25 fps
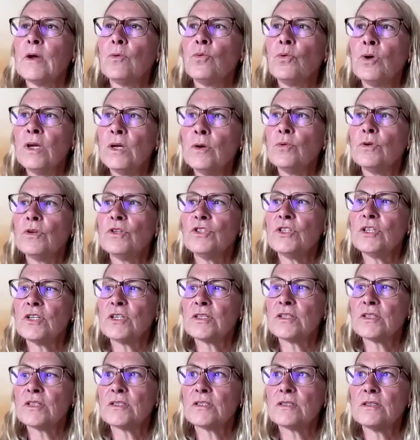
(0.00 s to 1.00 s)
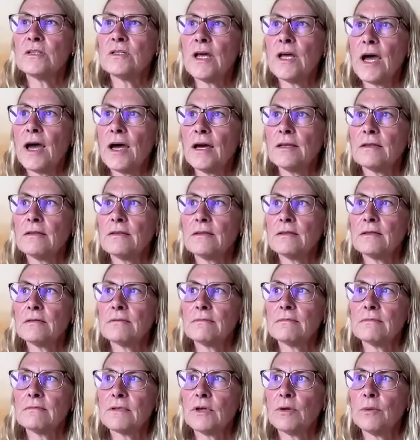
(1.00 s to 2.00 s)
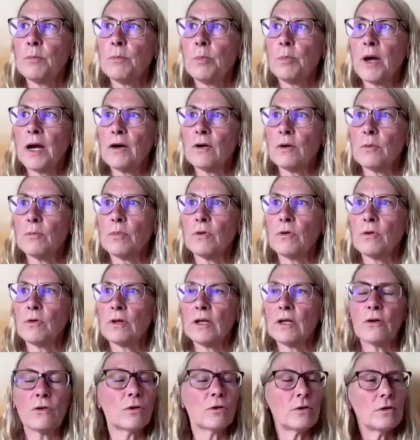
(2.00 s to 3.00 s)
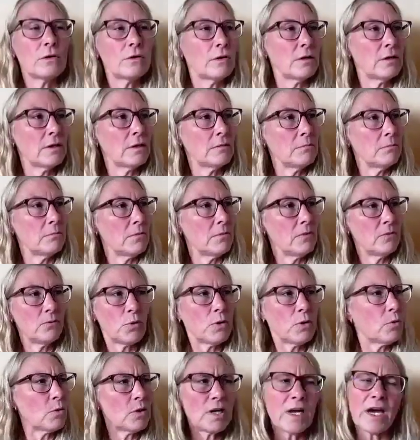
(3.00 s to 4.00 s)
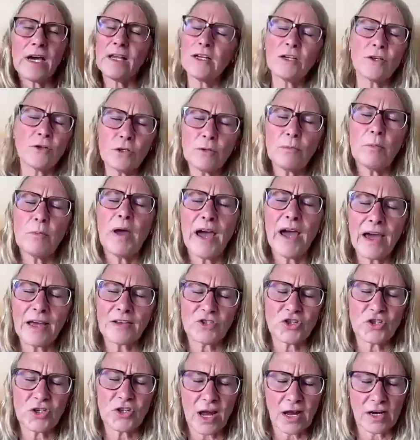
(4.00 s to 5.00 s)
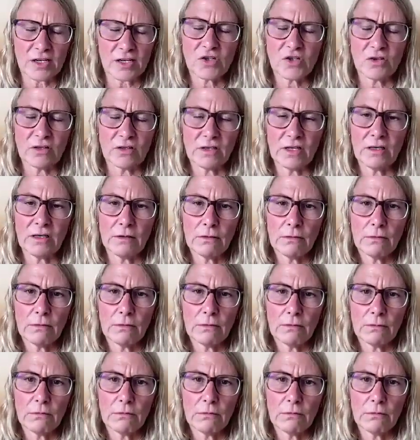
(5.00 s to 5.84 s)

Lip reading: we were just not comparable, or we were not a good match, actually,